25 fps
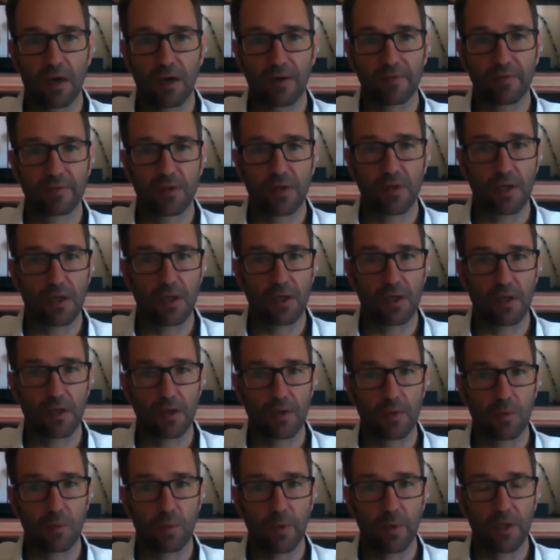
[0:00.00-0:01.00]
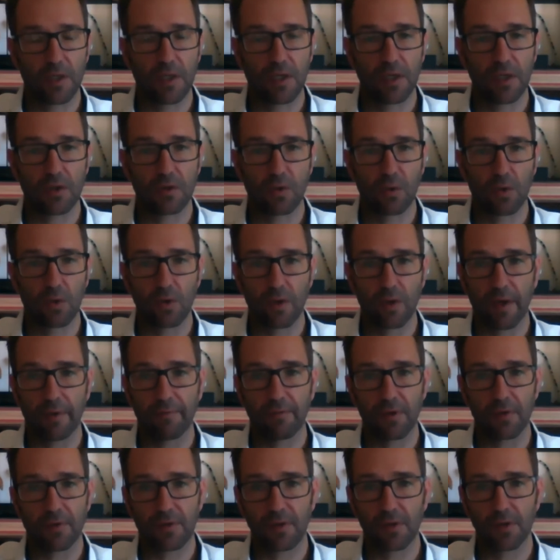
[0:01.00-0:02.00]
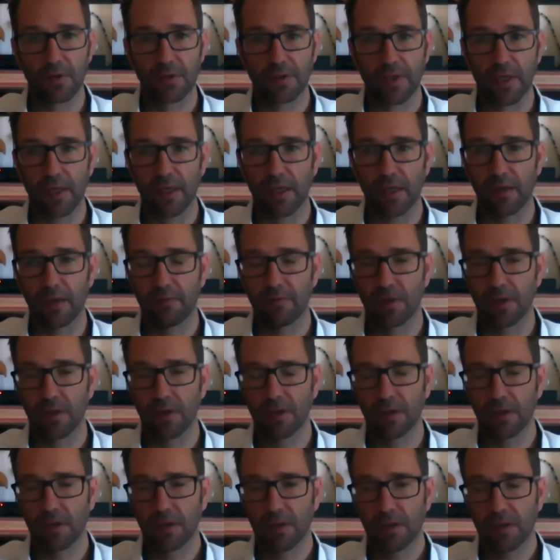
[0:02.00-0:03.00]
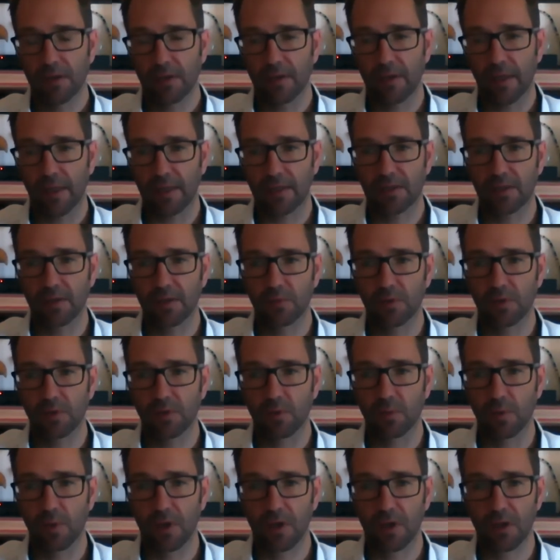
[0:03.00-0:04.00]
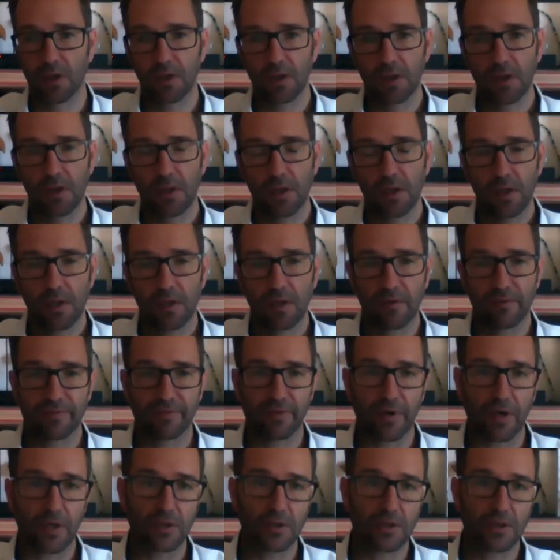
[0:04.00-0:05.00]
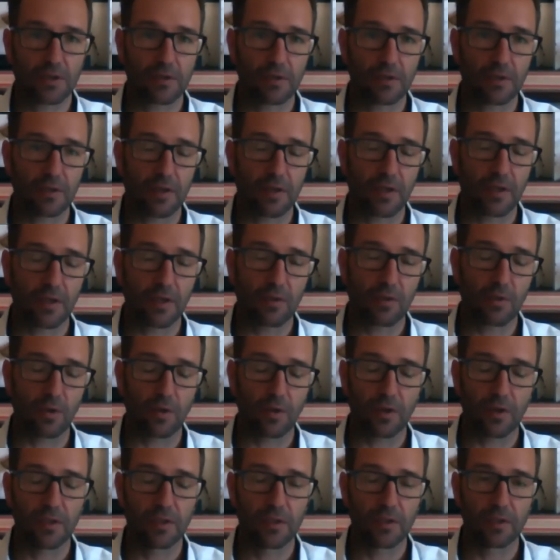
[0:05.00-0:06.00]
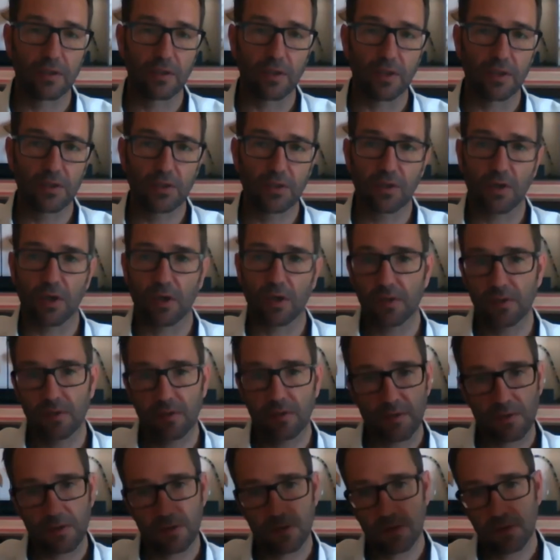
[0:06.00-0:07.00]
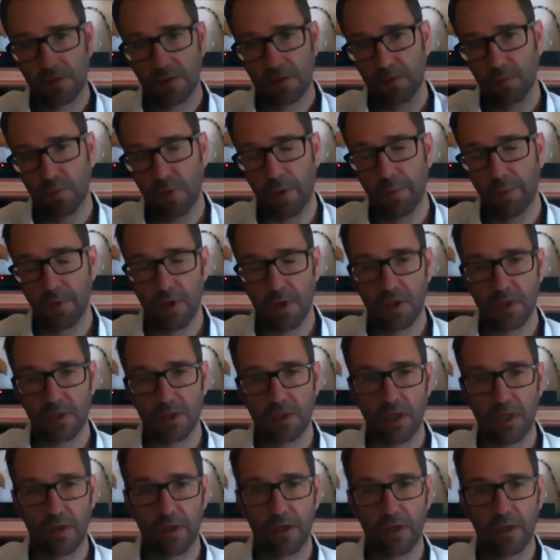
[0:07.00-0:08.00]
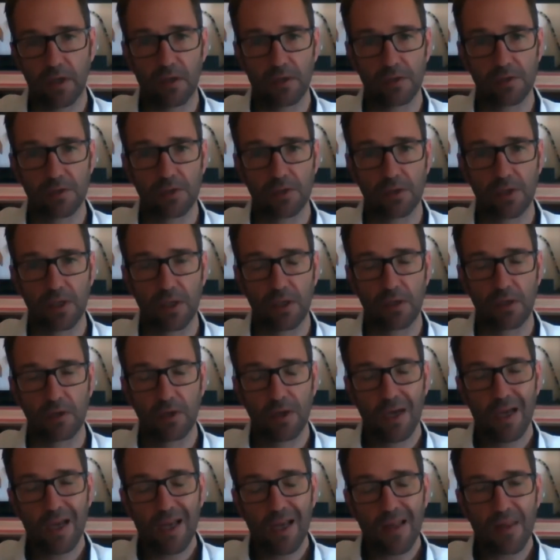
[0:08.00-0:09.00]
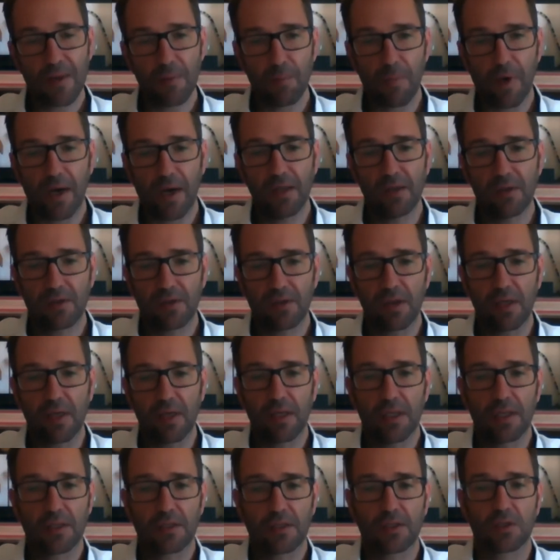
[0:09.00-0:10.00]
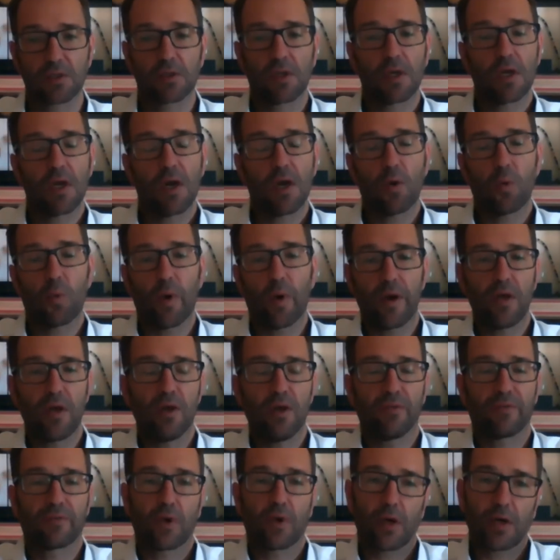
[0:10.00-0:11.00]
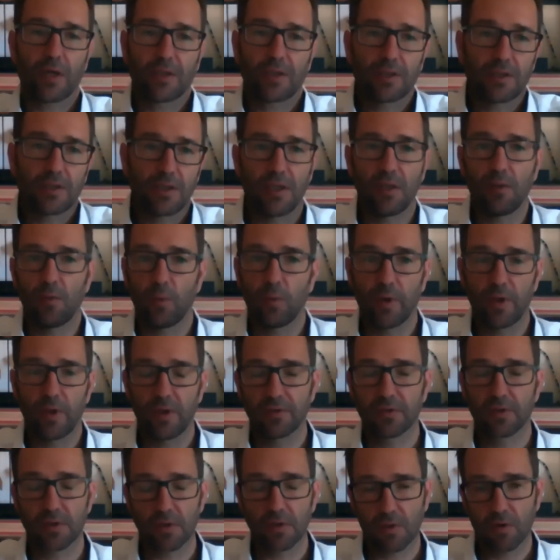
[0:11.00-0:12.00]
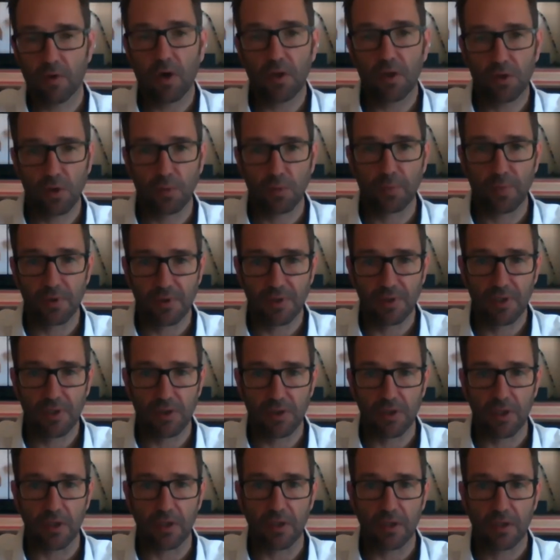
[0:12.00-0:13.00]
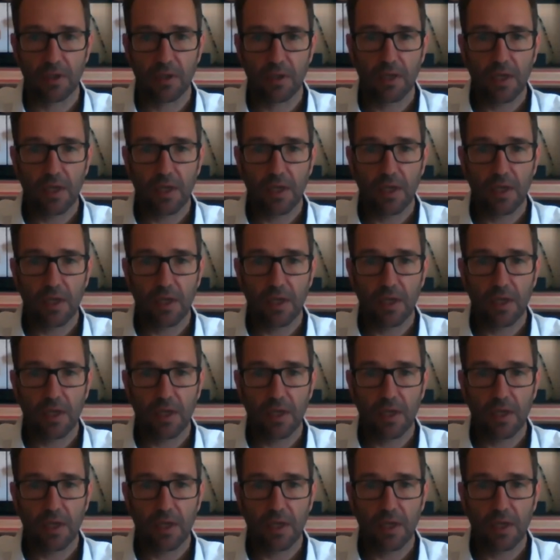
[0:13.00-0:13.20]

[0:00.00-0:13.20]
I've got a weekly call every Thursday evening. That seems to work. The French uh, Cornel, he's got webinars going on. So the main thing is, is when you've got a team, when you've got your position,